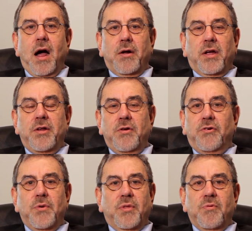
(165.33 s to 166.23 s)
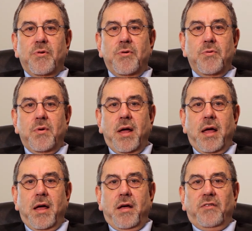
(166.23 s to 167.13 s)
Can you do it through
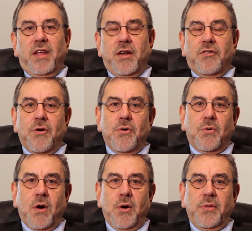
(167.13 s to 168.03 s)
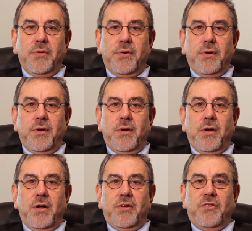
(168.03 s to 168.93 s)
internal growth?
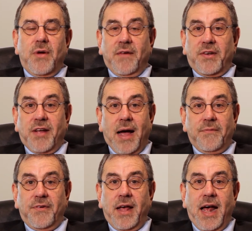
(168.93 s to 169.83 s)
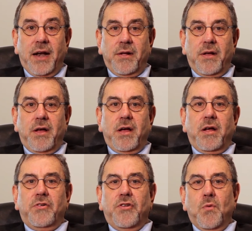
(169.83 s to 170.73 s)
Do you have the time for that?
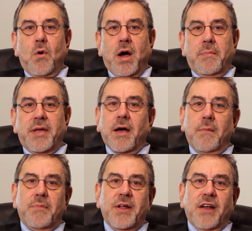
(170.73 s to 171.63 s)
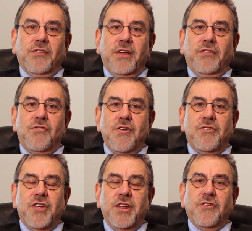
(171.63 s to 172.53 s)
Do you want to become potentially a
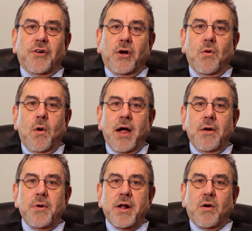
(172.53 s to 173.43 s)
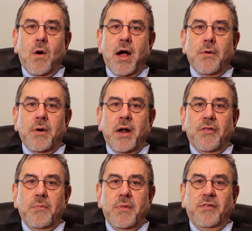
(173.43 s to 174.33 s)
strategic acquirer and acquire
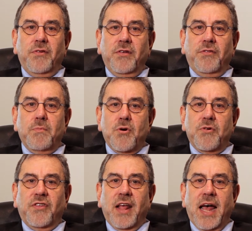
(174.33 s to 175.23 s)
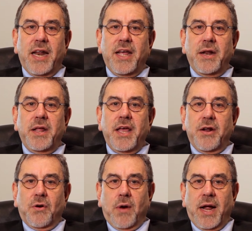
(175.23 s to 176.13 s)
another business, merge that in,
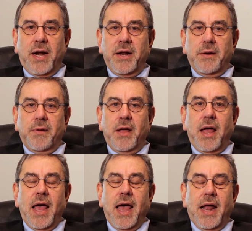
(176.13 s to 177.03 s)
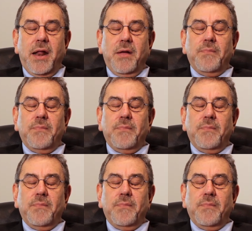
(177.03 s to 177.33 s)
integrate it, and